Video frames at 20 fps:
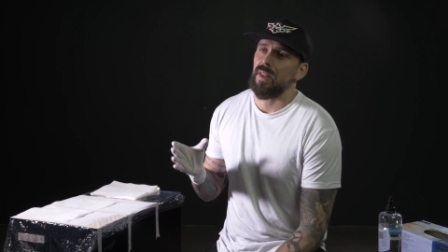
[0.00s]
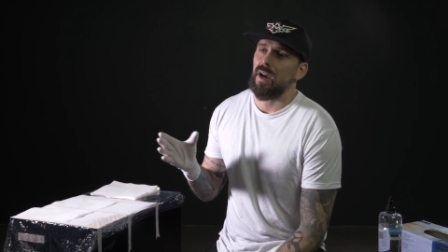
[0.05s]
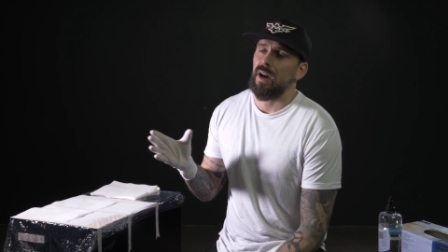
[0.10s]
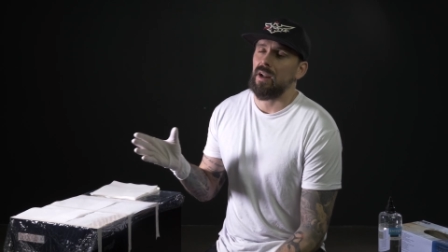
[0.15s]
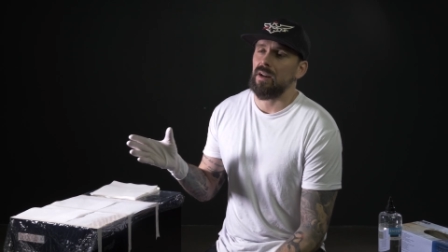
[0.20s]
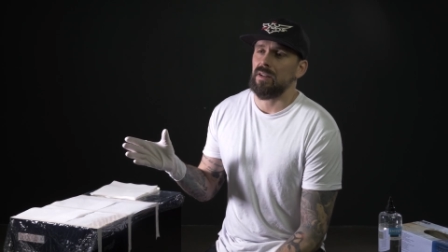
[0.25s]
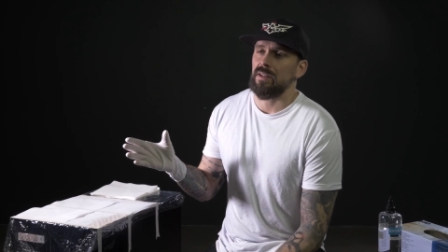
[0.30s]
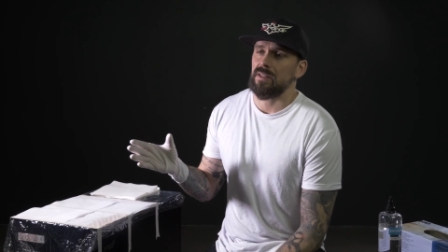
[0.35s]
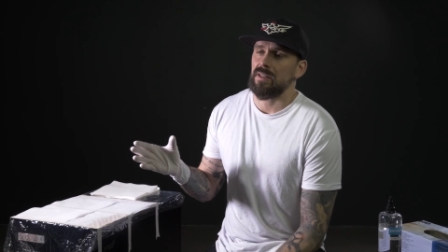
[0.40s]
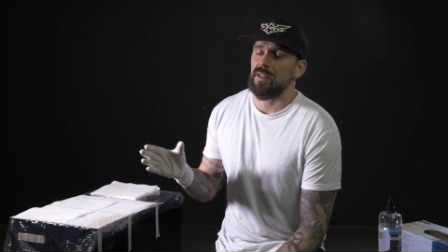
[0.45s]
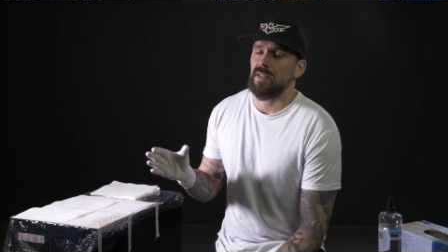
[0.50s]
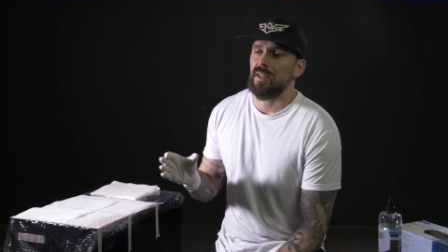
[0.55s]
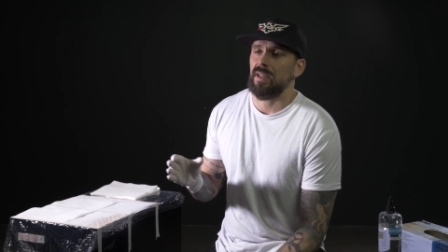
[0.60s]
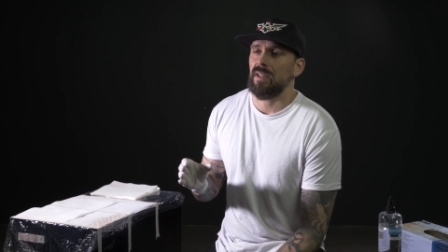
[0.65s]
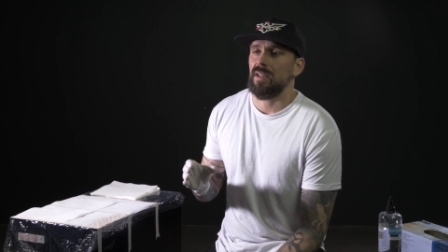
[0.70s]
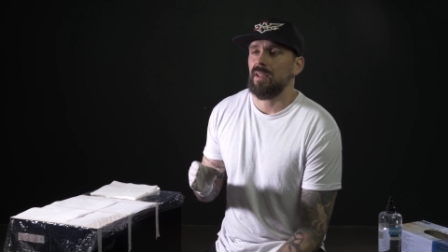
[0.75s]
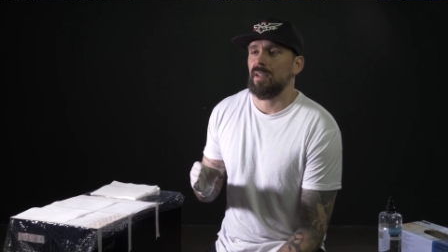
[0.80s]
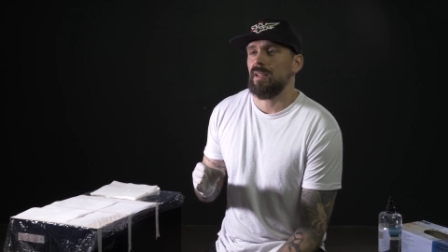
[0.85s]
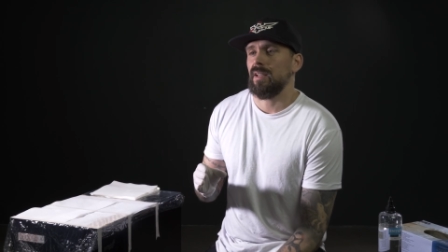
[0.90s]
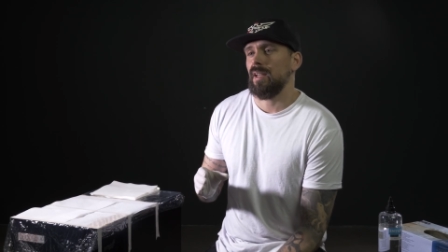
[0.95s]
honestly,
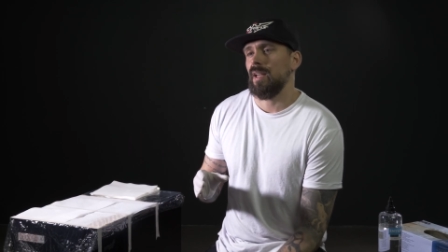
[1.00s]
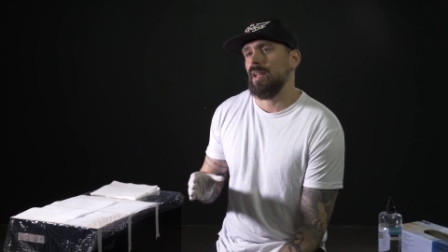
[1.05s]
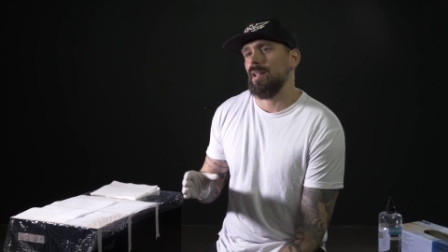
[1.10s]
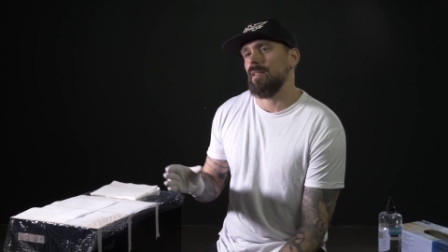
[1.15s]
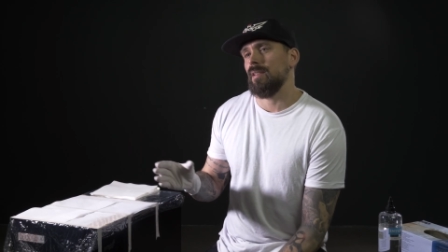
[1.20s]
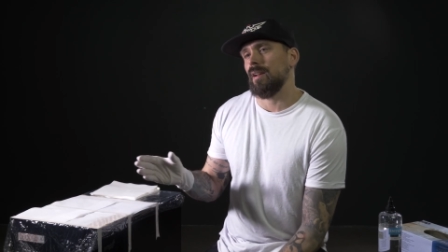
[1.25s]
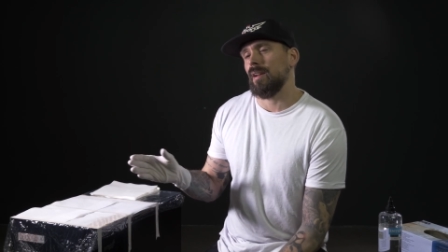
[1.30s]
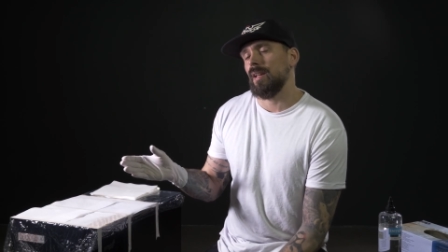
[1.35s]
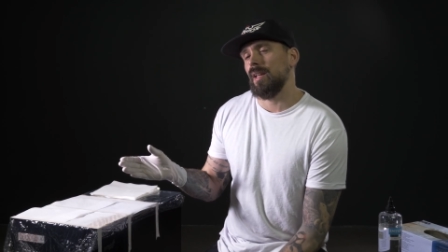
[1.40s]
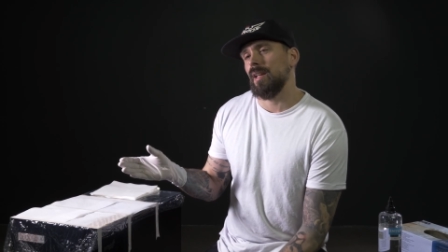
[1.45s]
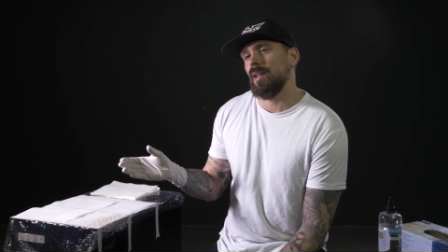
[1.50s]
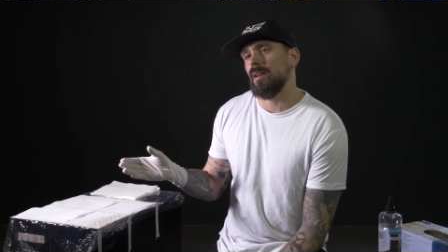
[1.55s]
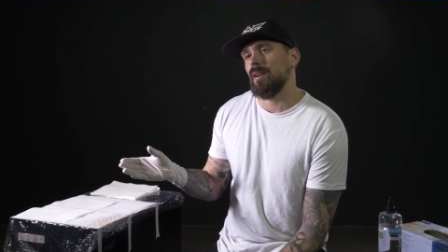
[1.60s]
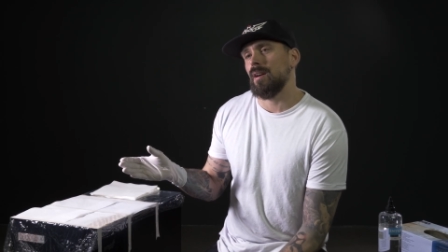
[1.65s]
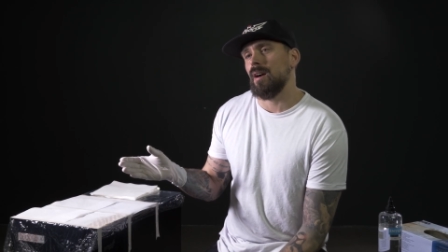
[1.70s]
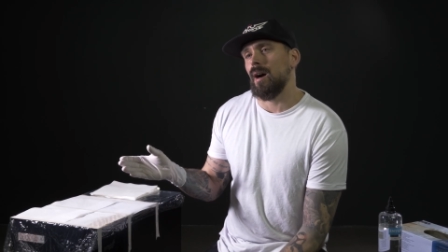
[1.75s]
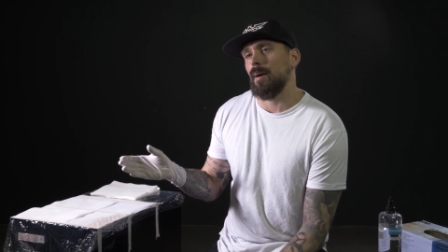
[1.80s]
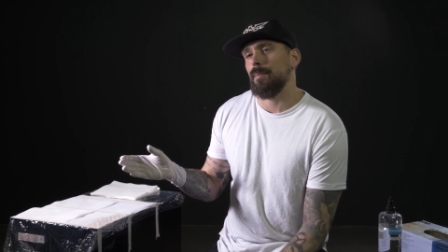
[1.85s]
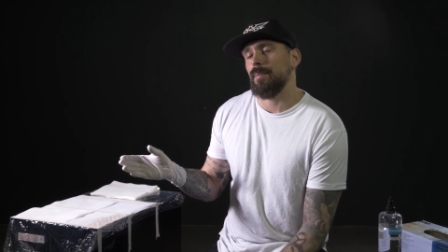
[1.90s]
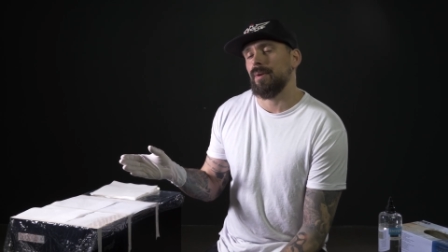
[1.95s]
in the ink
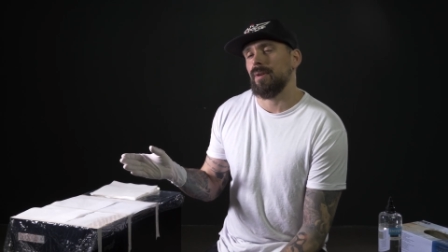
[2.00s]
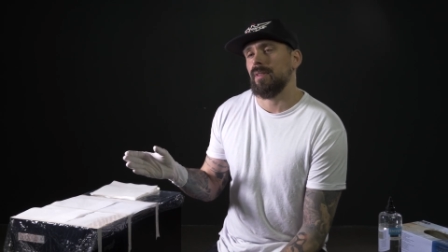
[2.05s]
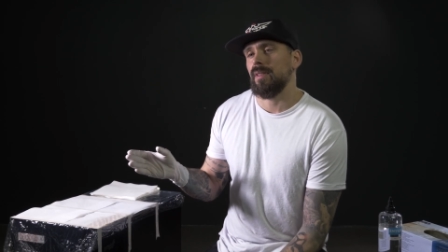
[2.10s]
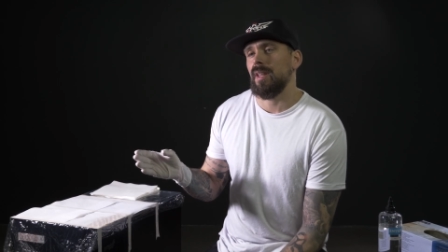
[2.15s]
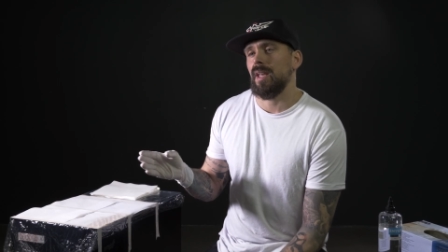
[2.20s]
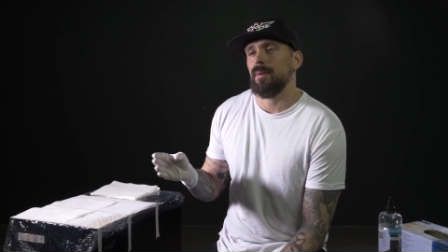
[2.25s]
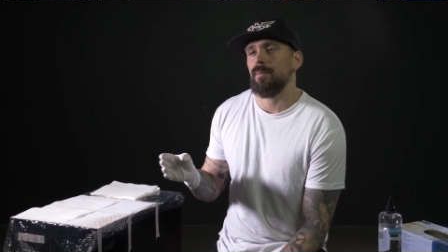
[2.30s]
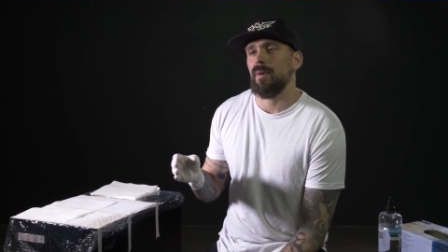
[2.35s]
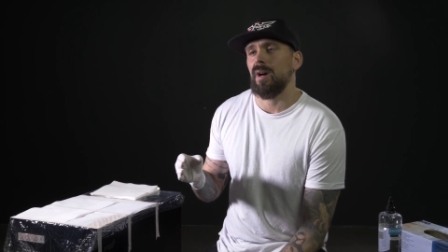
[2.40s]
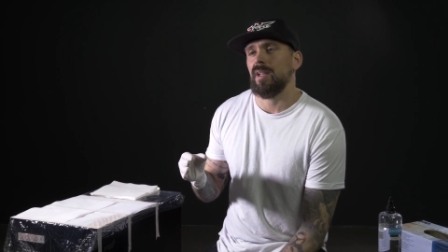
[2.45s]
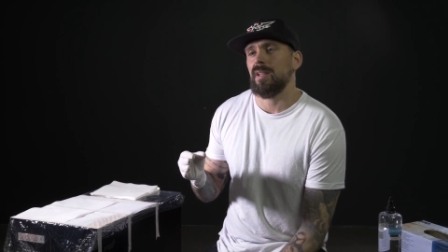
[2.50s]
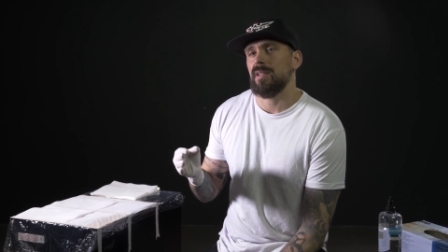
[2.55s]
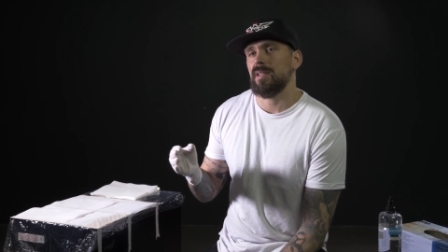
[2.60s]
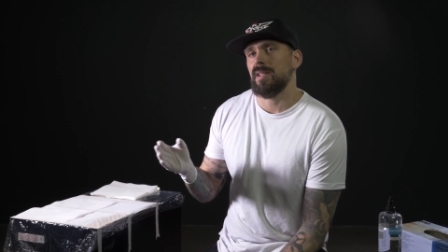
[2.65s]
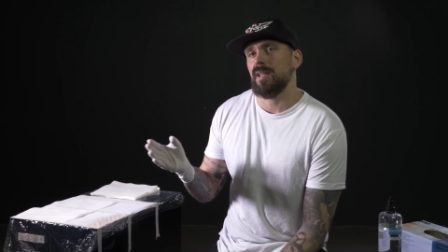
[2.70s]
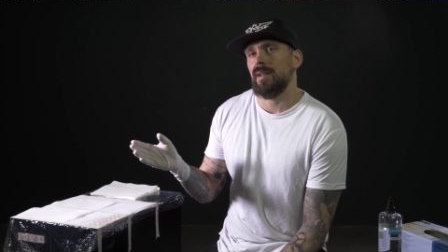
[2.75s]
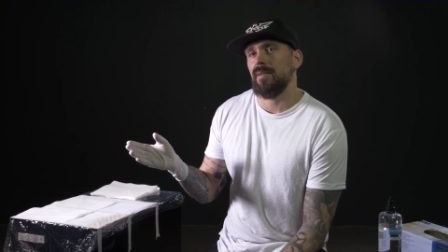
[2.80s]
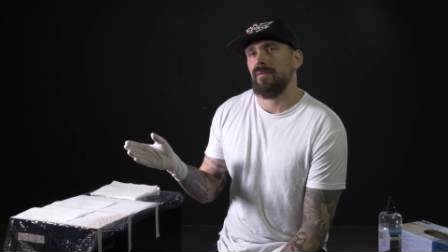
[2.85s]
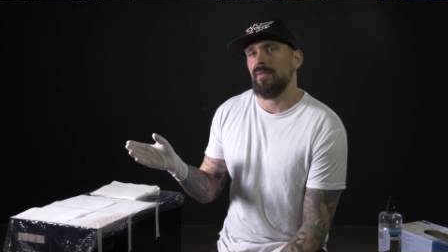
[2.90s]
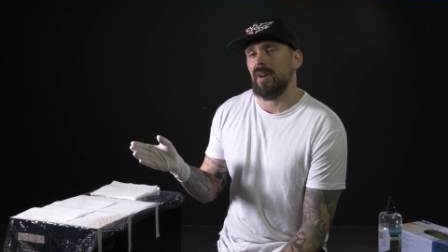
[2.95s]
cup, they might
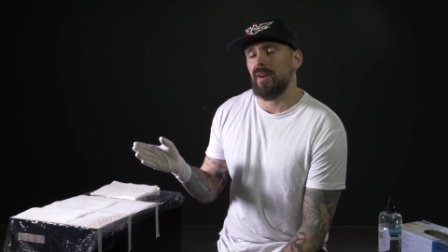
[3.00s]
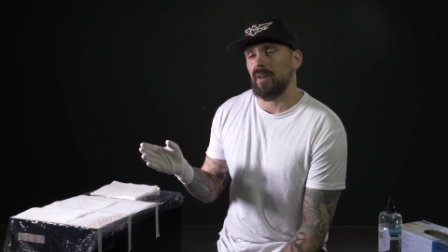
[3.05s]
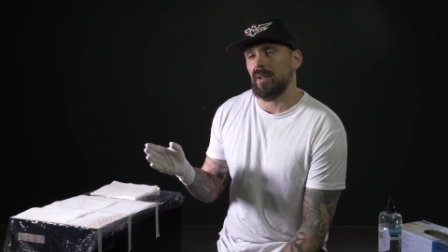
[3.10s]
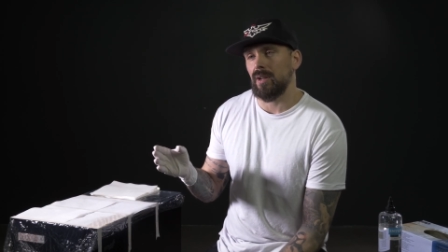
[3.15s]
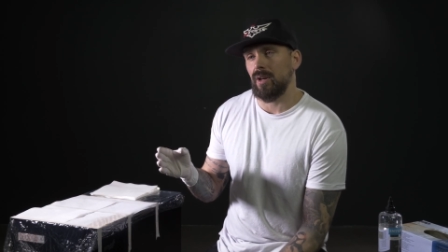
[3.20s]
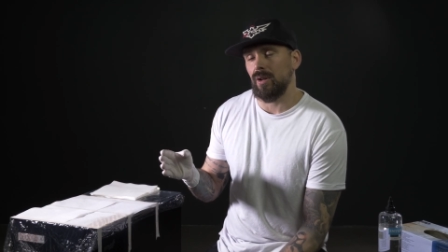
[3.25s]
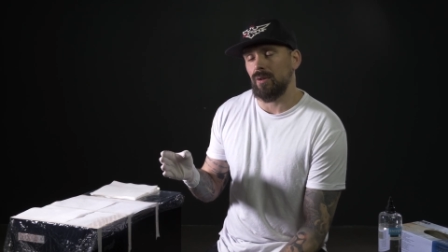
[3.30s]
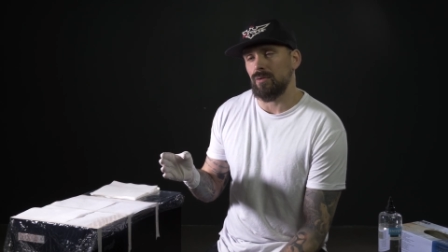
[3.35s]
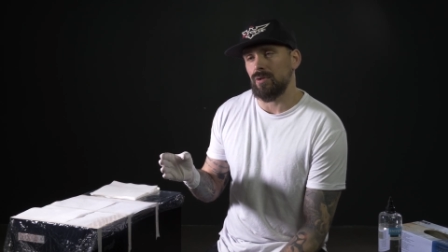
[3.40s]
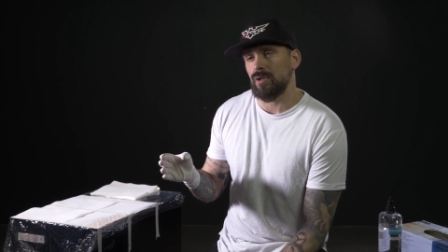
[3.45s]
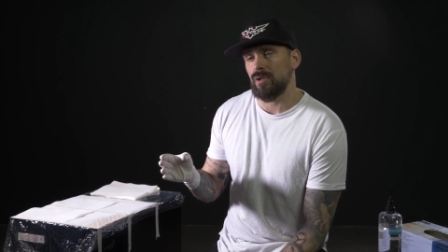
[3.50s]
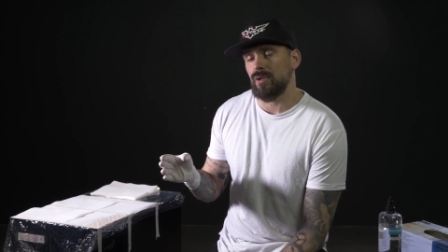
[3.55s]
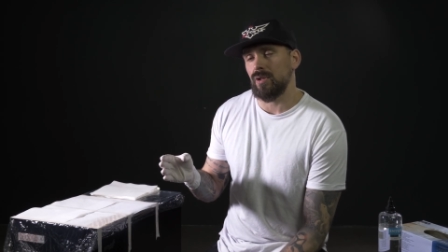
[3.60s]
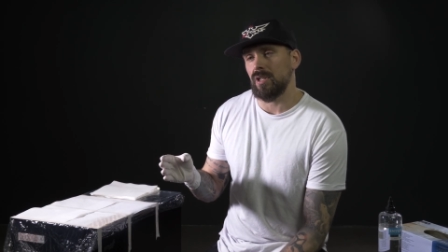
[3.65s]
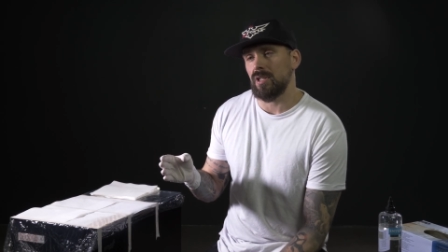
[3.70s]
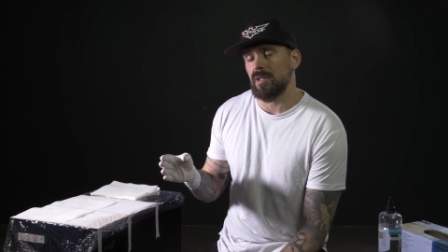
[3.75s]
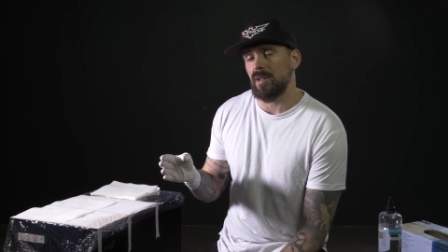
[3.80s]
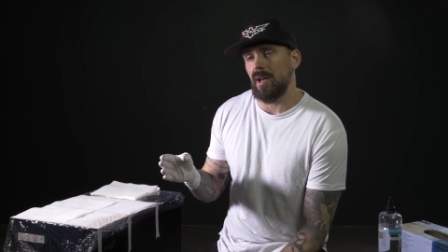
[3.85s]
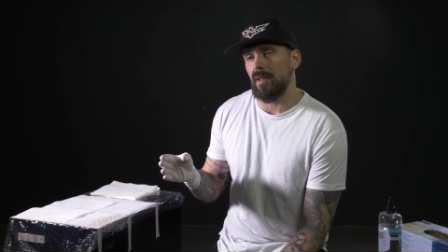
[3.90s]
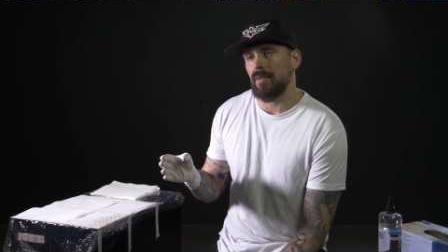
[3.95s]
seem very close to
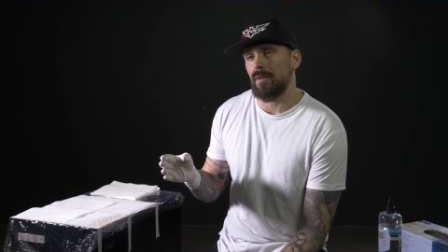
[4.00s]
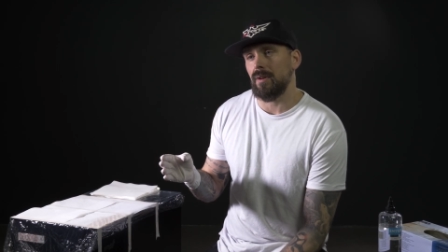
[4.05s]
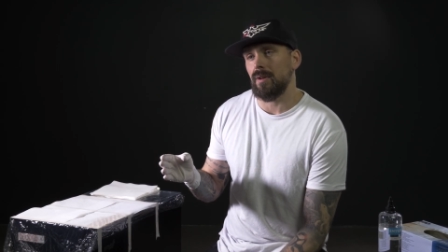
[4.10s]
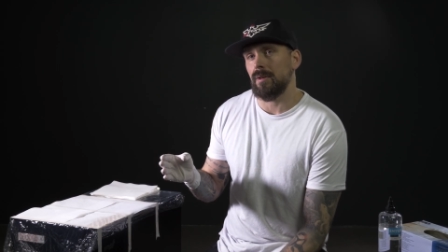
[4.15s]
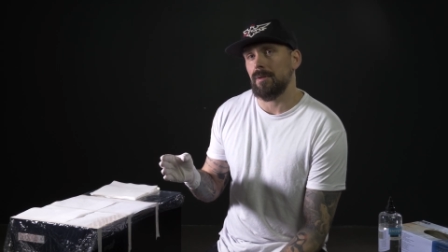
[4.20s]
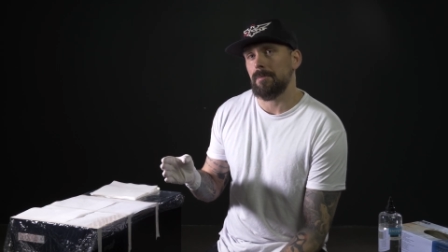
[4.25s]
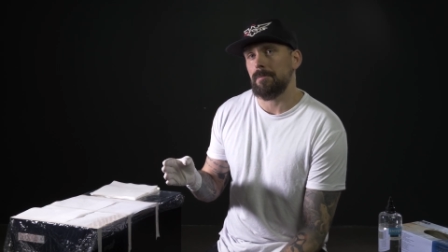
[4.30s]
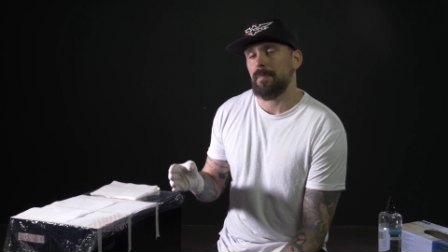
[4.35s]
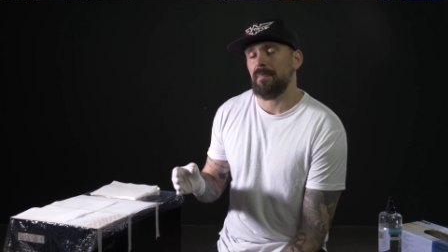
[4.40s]
each other.